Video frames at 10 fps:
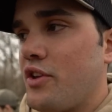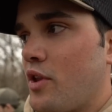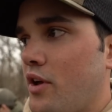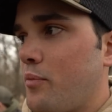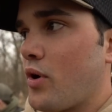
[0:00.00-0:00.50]
The,
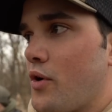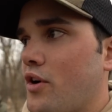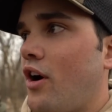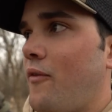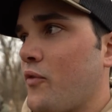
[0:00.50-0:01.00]
the
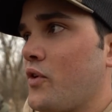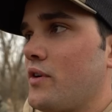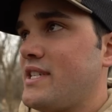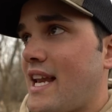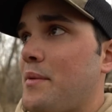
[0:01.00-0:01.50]
protocol
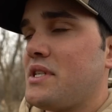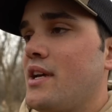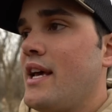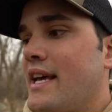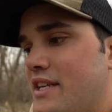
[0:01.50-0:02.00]
for steps
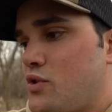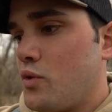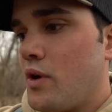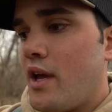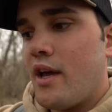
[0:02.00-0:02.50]
is to